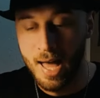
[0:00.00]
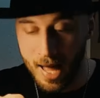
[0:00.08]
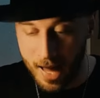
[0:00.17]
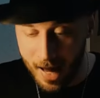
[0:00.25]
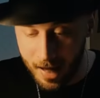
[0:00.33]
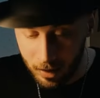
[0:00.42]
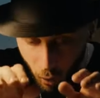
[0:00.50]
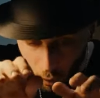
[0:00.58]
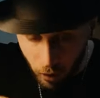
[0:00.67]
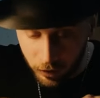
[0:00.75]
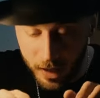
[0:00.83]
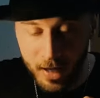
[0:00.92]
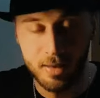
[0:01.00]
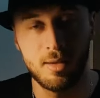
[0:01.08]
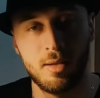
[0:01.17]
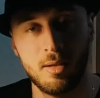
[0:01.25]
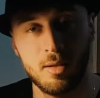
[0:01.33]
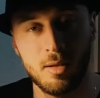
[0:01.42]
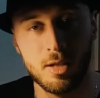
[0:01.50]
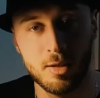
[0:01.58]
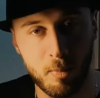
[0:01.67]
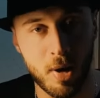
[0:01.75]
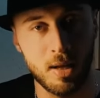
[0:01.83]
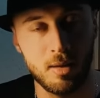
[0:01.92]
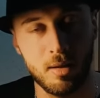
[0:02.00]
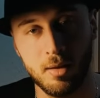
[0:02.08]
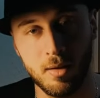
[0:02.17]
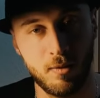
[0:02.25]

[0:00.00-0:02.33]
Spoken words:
and on that spot in the